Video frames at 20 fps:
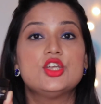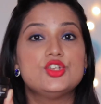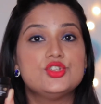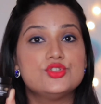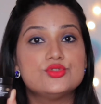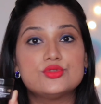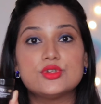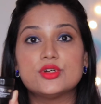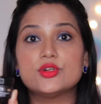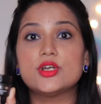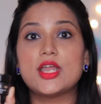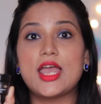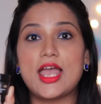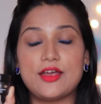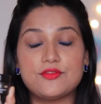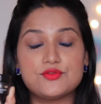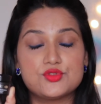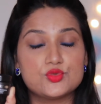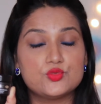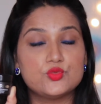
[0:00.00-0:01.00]
you don't
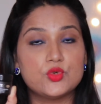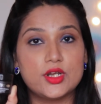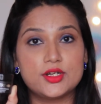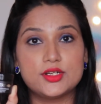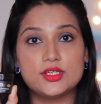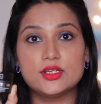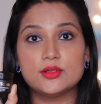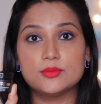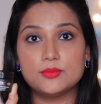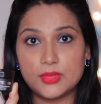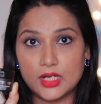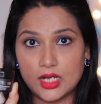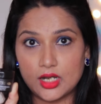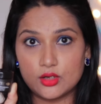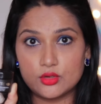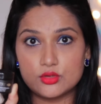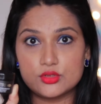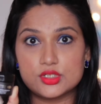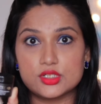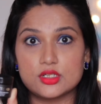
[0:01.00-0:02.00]
have to worry
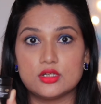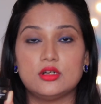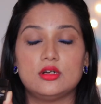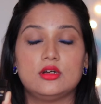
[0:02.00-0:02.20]
about